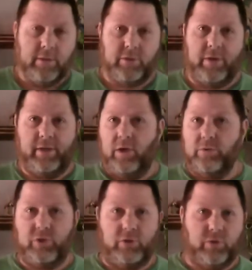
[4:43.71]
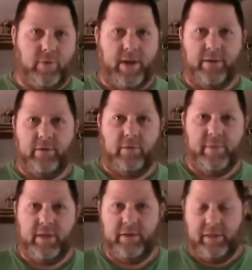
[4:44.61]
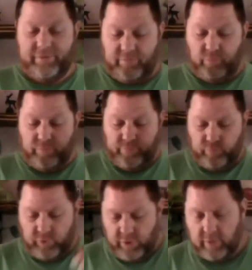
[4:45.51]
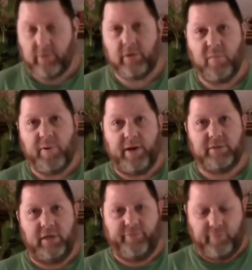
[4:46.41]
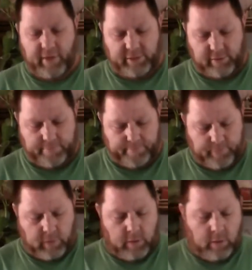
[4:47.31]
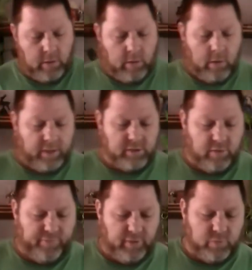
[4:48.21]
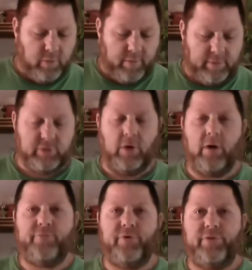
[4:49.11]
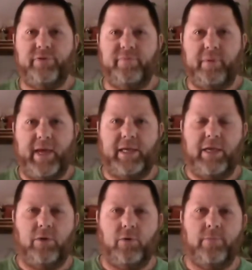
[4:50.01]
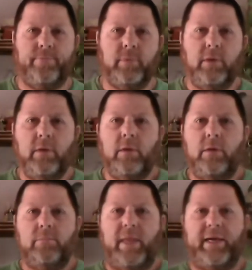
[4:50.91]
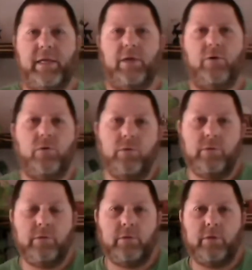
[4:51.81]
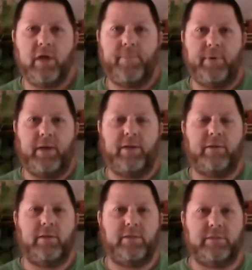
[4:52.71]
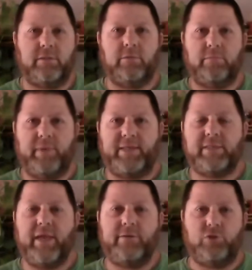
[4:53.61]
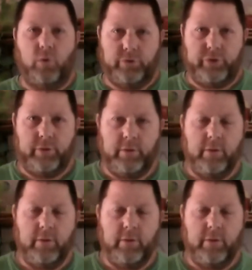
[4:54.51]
So I had to go search around a little bit to get some good comparison information. Alright, so the first one I'm going to start off with is the Black Eagle. Black Eagle Company is based out of Georgia.